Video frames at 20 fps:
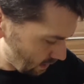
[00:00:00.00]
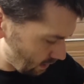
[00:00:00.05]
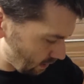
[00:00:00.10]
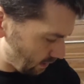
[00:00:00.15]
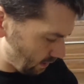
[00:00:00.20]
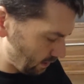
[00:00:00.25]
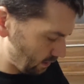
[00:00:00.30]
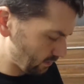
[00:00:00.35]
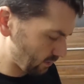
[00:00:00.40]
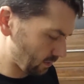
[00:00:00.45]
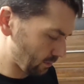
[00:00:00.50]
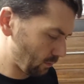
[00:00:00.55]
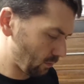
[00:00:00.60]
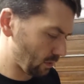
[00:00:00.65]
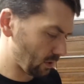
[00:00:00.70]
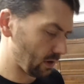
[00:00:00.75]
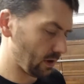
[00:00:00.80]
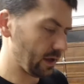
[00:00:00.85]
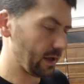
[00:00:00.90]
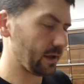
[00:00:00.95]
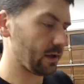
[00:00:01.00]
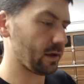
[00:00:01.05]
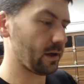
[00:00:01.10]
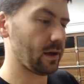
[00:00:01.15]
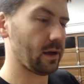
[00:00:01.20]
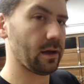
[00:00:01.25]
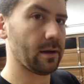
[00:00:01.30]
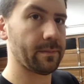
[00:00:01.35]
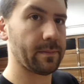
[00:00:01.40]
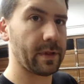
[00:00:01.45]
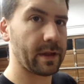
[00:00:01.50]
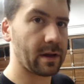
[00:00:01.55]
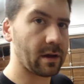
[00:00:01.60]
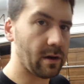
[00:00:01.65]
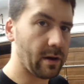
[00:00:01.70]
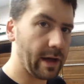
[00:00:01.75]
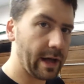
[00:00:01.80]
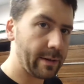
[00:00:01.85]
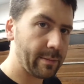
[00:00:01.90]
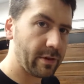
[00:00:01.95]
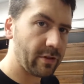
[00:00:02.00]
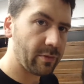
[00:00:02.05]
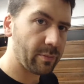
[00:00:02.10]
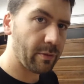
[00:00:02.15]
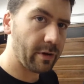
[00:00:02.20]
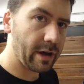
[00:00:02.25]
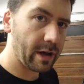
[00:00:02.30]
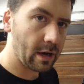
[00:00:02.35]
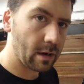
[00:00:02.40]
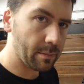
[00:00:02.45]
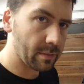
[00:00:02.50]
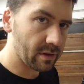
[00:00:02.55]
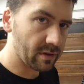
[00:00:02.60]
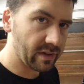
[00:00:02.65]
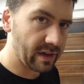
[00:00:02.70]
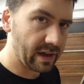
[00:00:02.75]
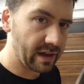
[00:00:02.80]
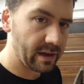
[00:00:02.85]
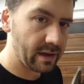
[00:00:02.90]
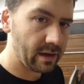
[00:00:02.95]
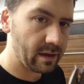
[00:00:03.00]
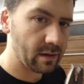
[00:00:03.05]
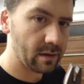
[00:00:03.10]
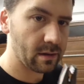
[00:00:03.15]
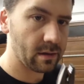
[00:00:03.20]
These are more like a lineman's plier, but tiny.